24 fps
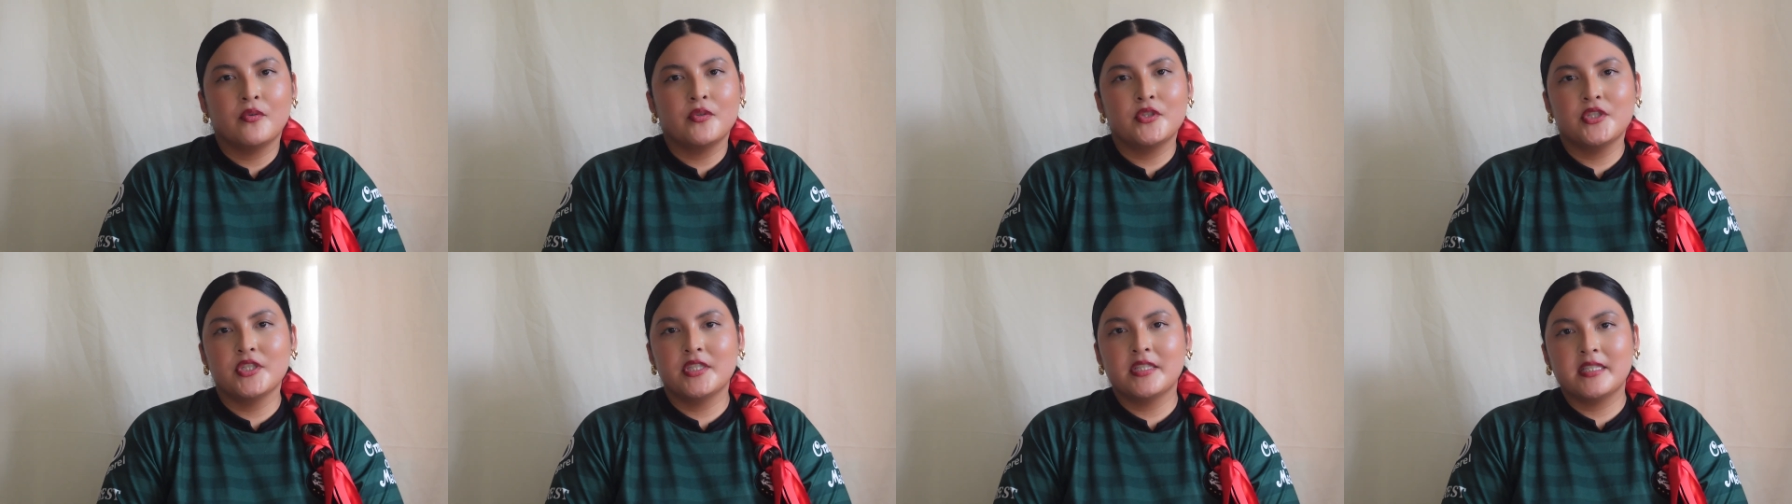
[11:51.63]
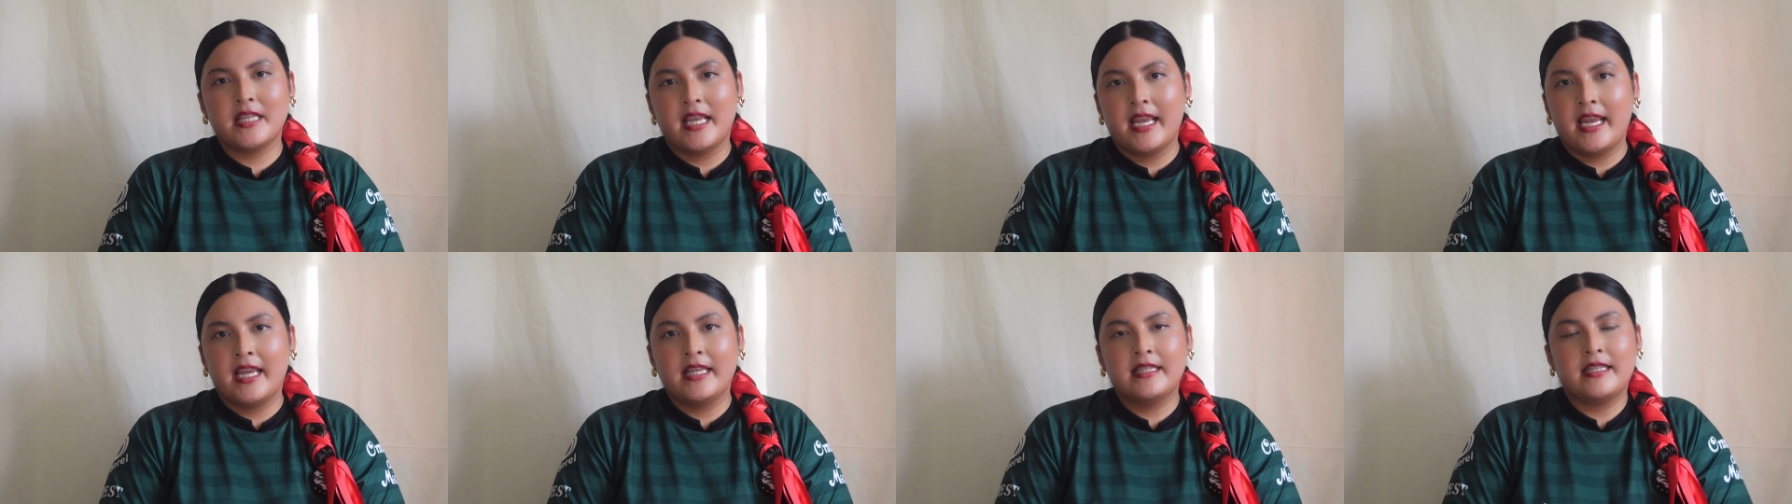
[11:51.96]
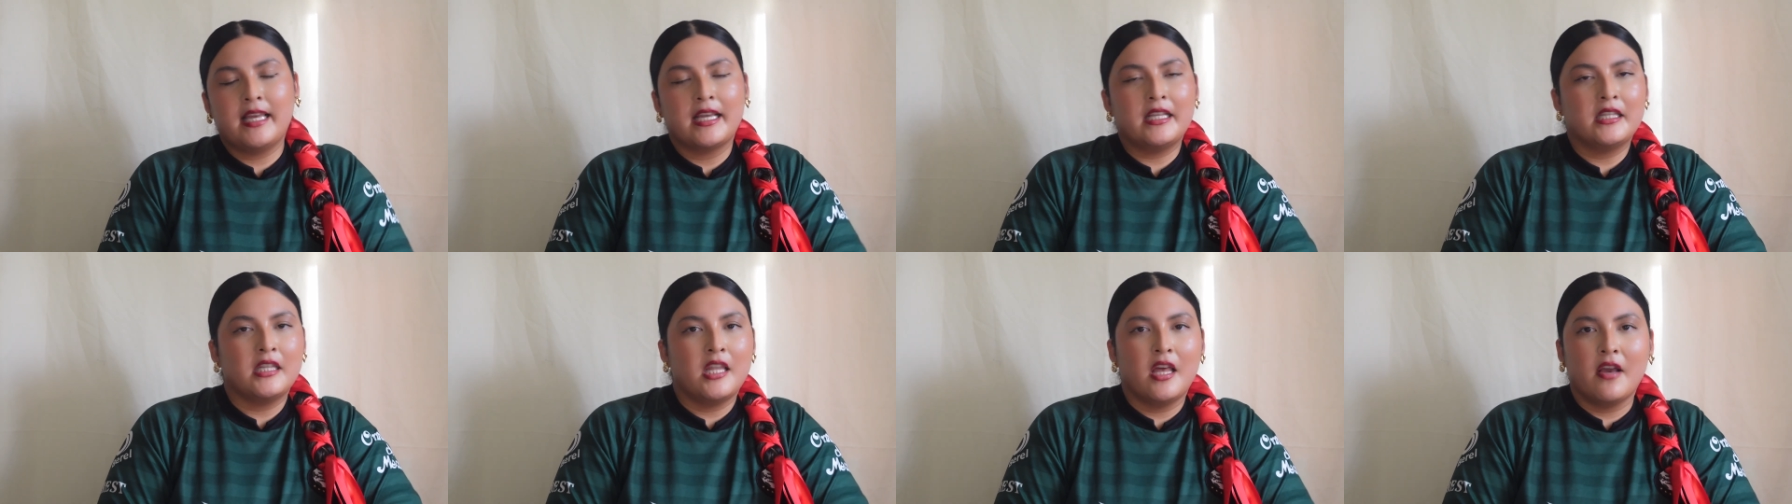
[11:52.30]
just saying
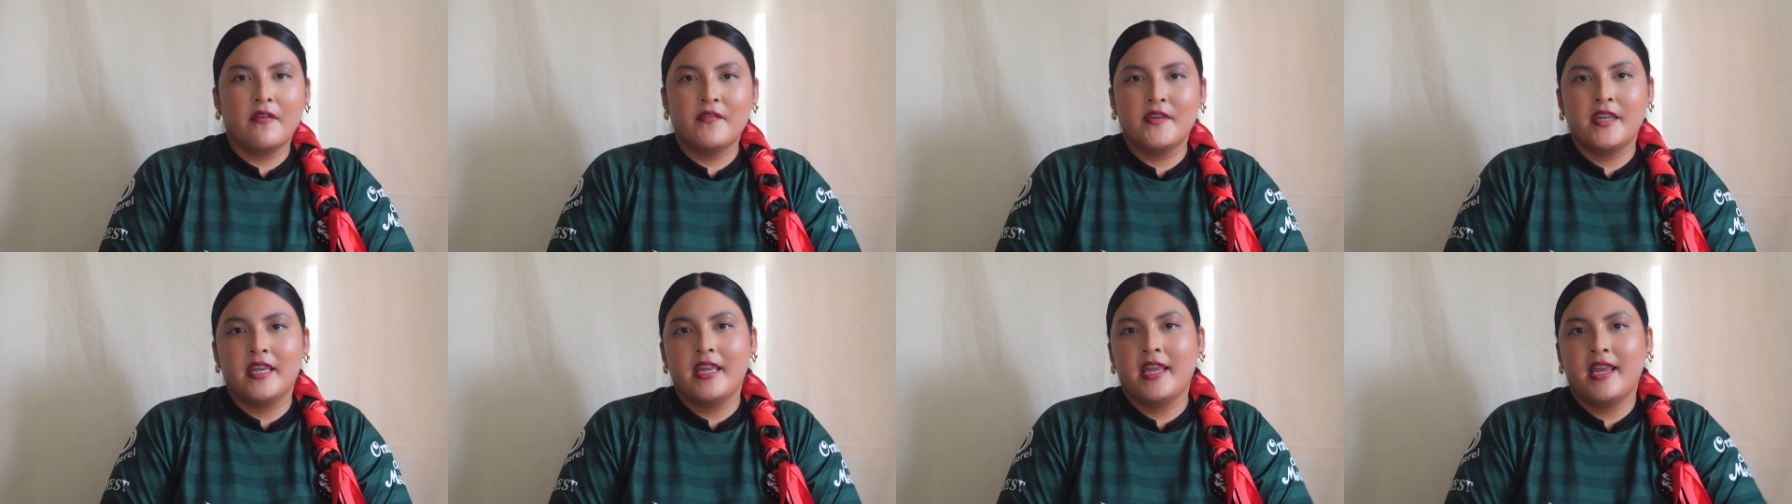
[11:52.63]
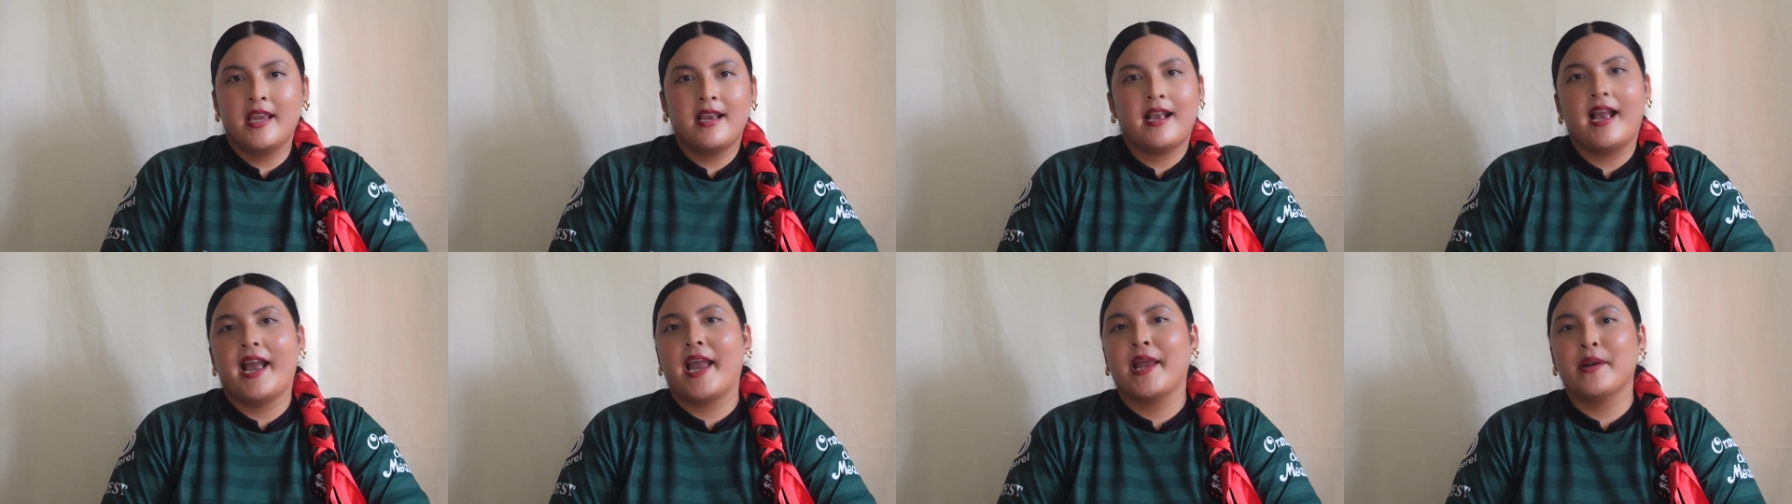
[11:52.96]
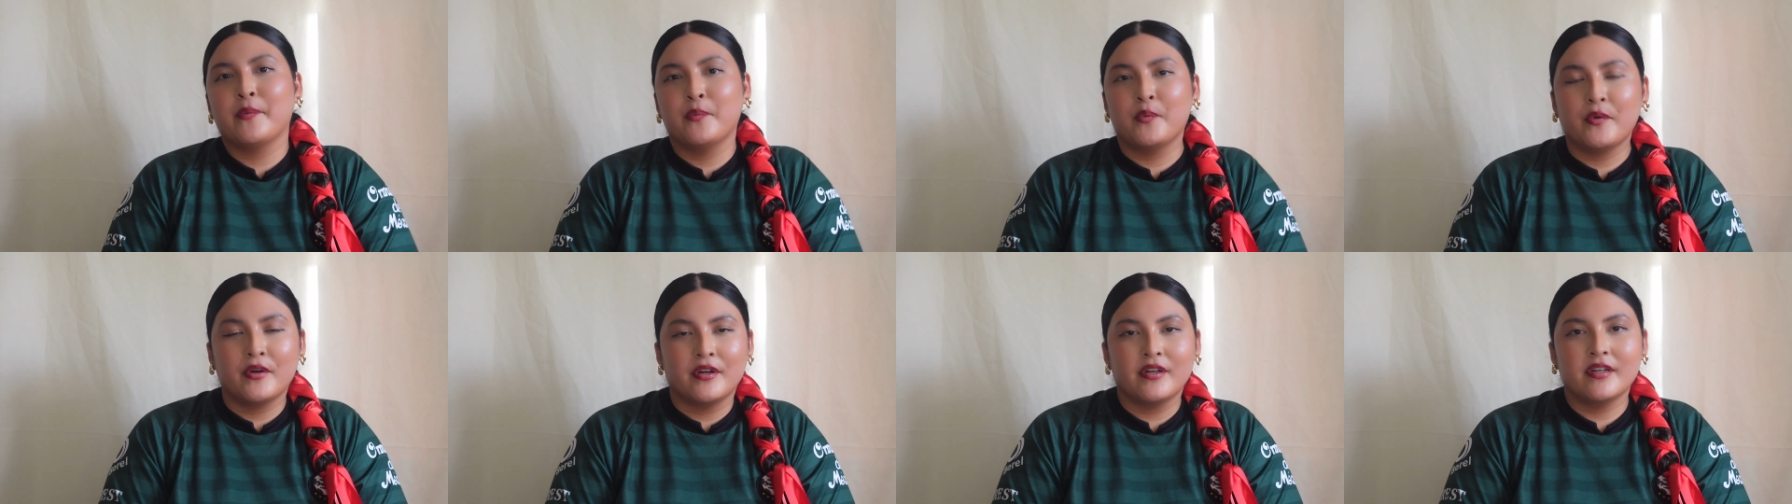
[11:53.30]
like loving kind
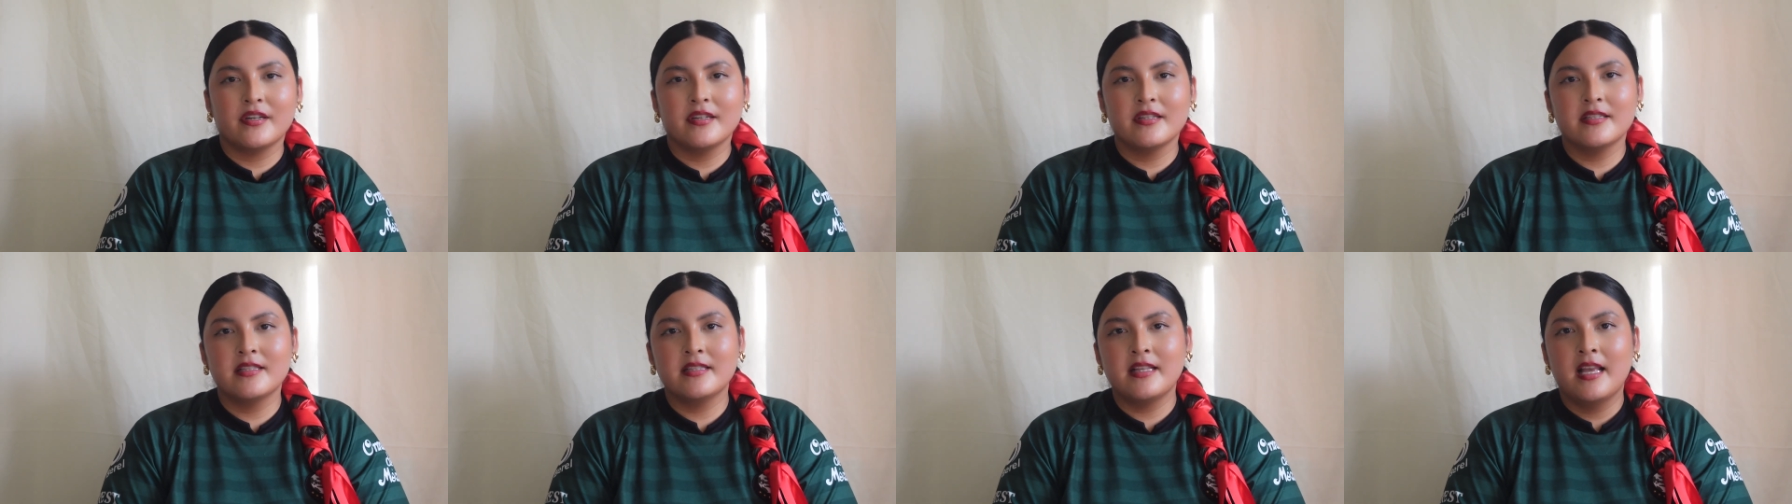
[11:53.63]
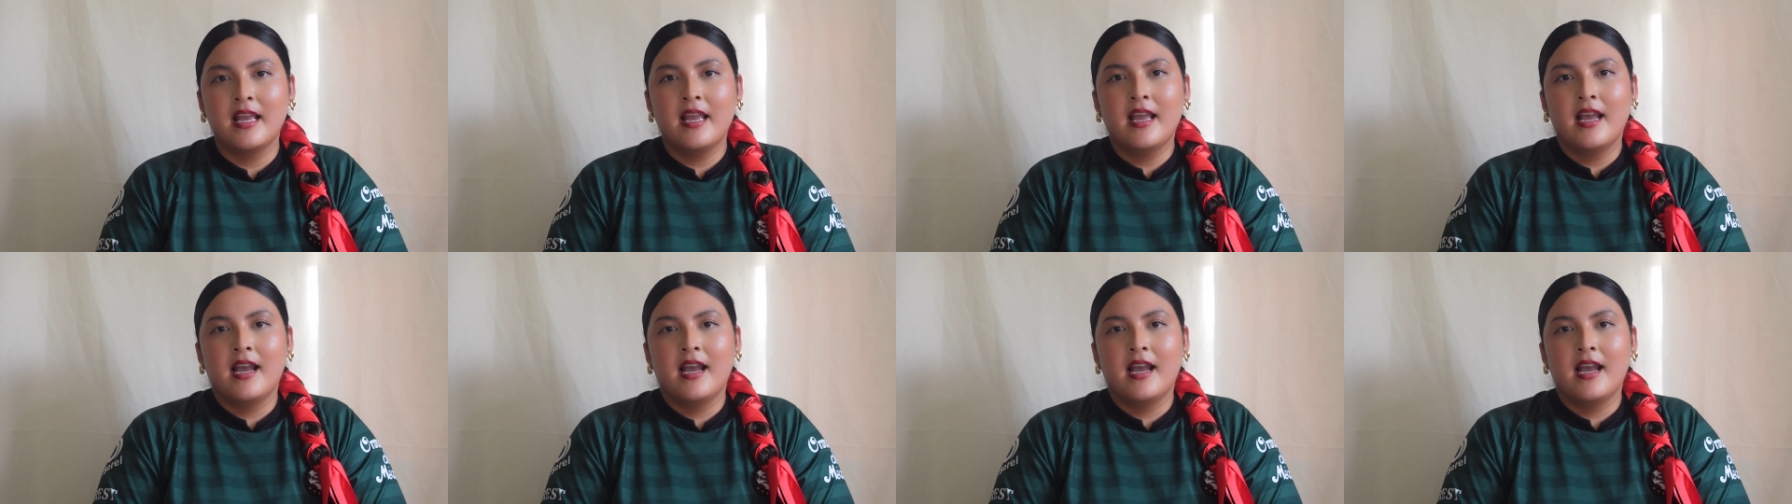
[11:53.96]
words,